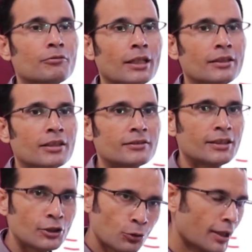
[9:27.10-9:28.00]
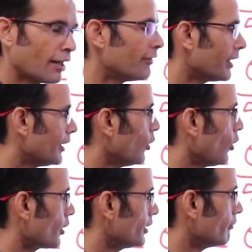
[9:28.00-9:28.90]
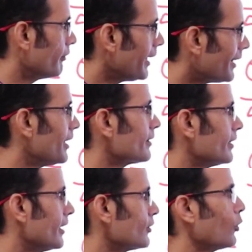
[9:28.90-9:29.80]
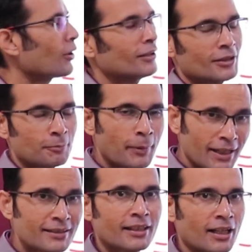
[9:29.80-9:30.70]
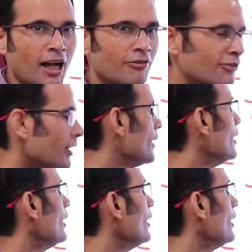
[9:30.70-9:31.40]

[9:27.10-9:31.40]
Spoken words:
In the zero gravity or in the weightlessness or in the spacecraft,